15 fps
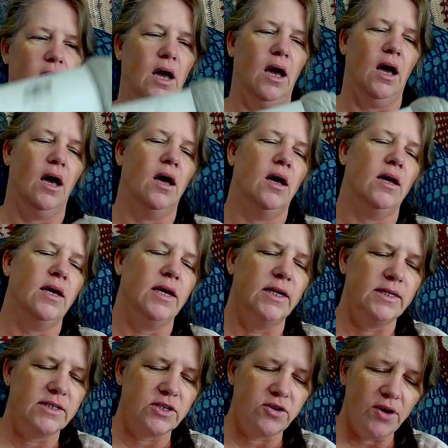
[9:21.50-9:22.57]

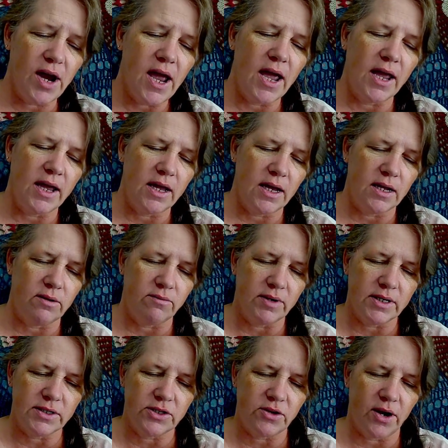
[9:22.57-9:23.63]
It's gray and it
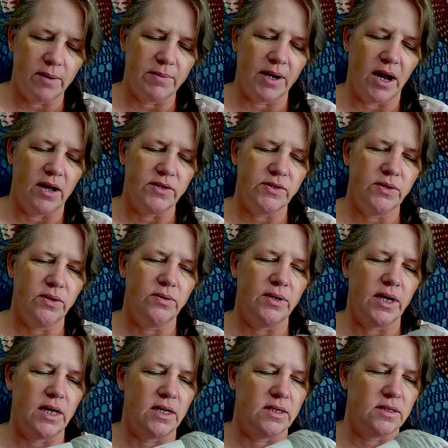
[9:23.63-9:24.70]
reads gray, but also
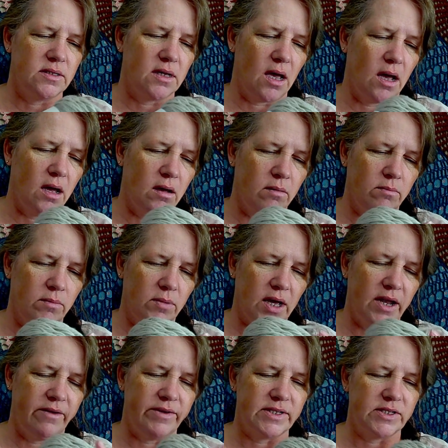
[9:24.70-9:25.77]
is kind
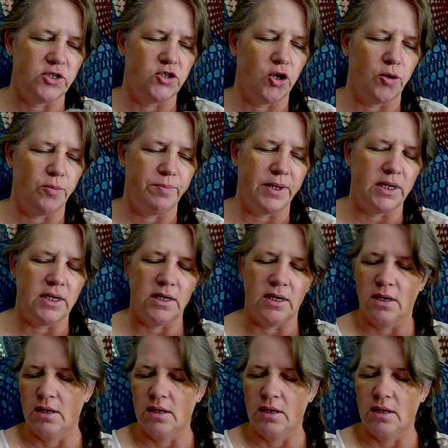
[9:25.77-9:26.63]
of has a taupey